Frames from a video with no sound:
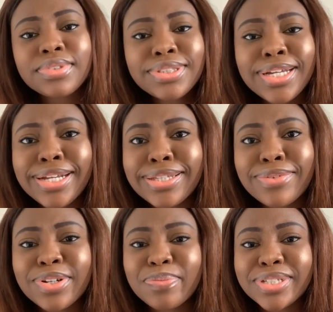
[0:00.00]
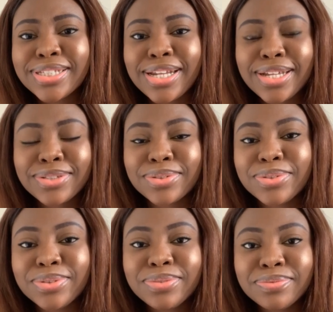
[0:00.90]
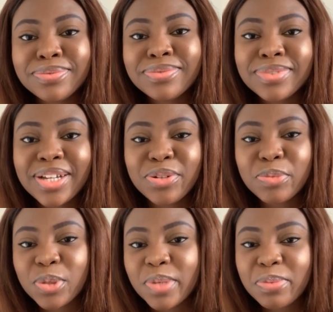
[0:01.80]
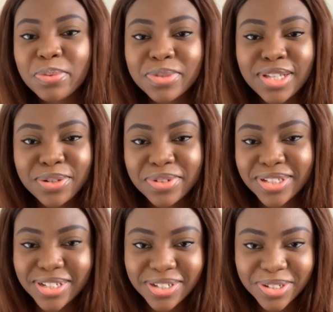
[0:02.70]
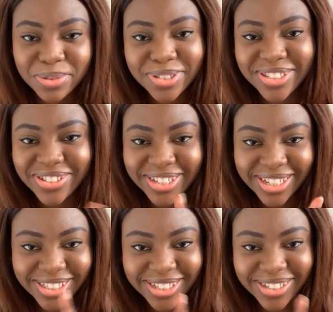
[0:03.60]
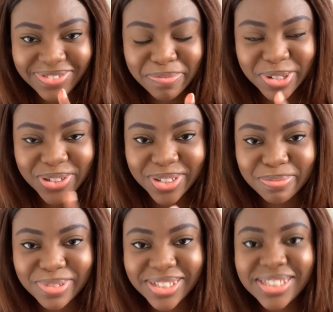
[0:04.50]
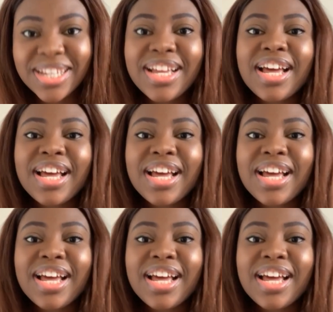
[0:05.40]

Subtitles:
And I think one of the places I like to go, I know so many people start going there now. I don't want to see you guys there if I mention the place.